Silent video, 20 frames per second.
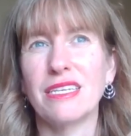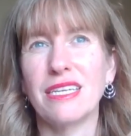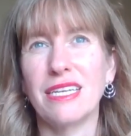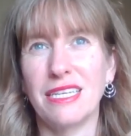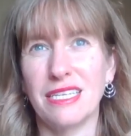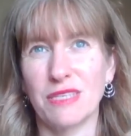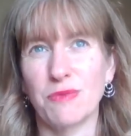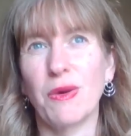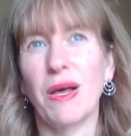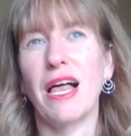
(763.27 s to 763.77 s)

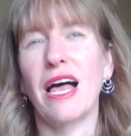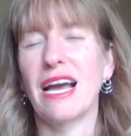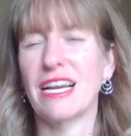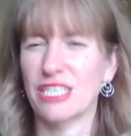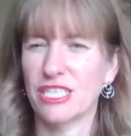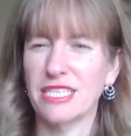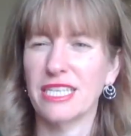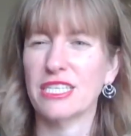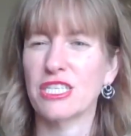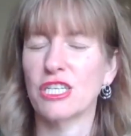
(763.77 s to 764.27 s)
is, well,
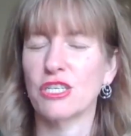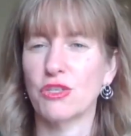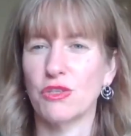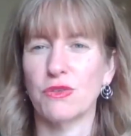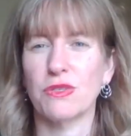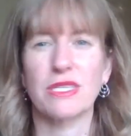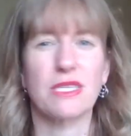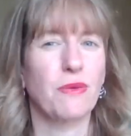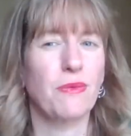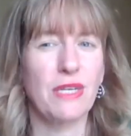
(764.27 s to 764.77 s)
actually that's not
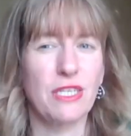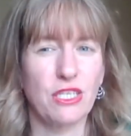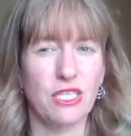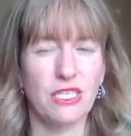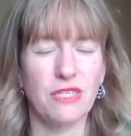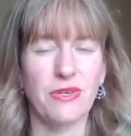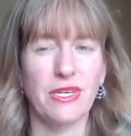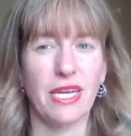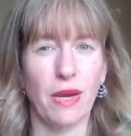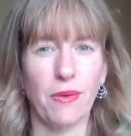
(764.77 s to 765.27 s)
true because I went
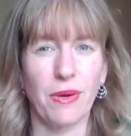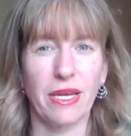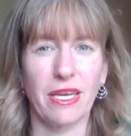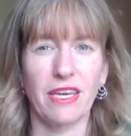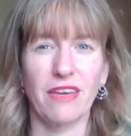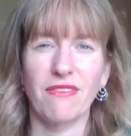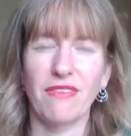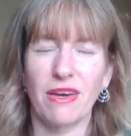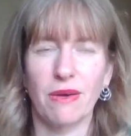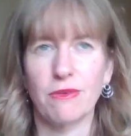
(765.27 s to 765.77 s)
to a
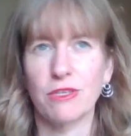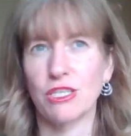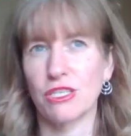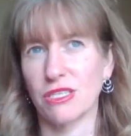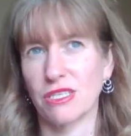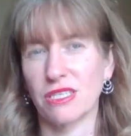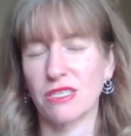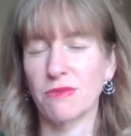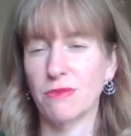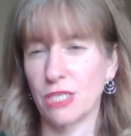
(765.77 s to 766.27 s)
networking event,
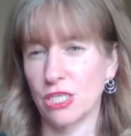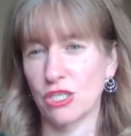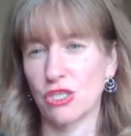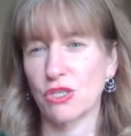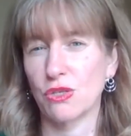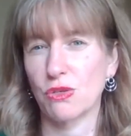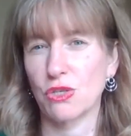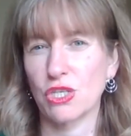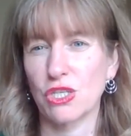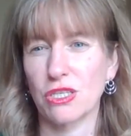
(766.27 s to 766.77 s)
which is
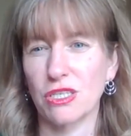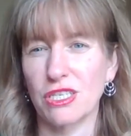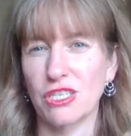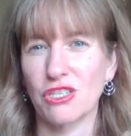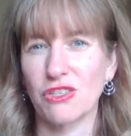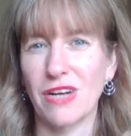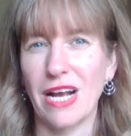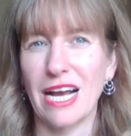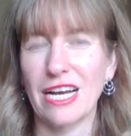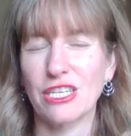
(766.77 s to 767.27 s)
social
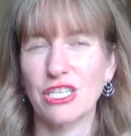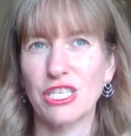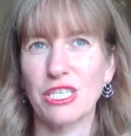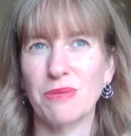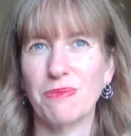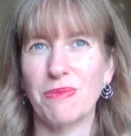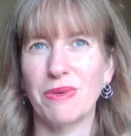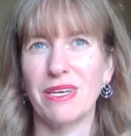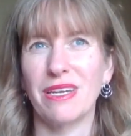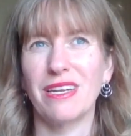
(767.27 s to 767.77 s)

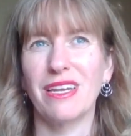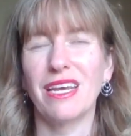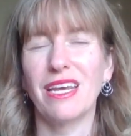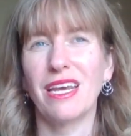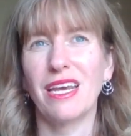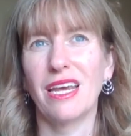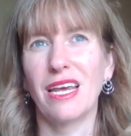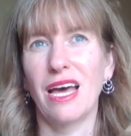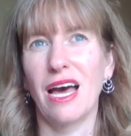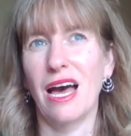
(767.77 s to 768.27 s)
interaction, but
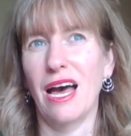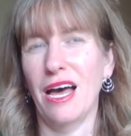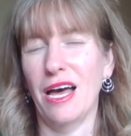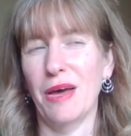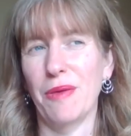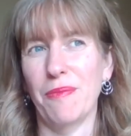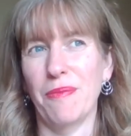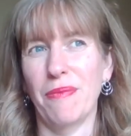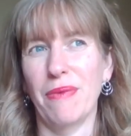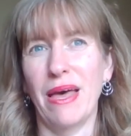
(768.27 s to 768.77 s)

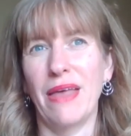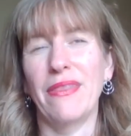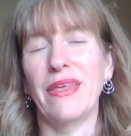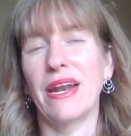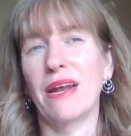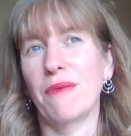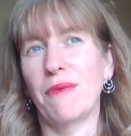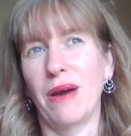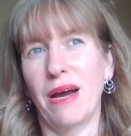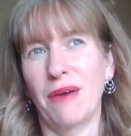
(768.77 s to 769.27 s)
and
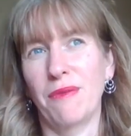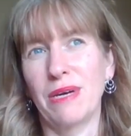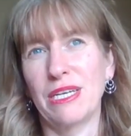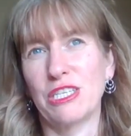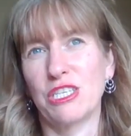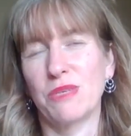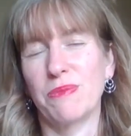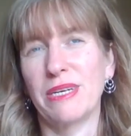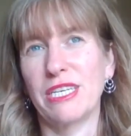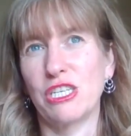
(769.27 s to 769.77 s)
then I
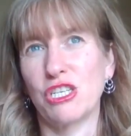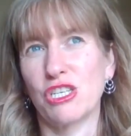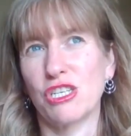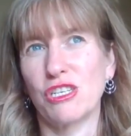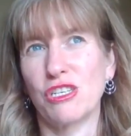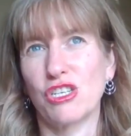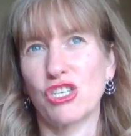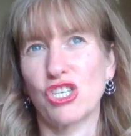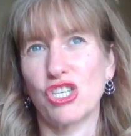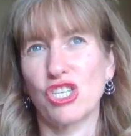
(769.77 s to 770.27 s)
went to my
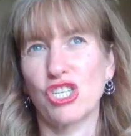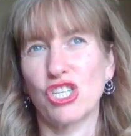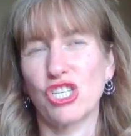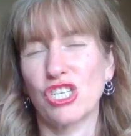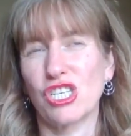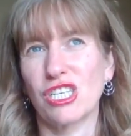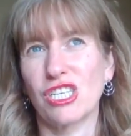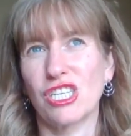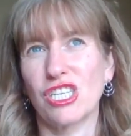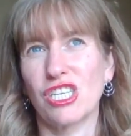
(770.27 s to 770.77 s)
church.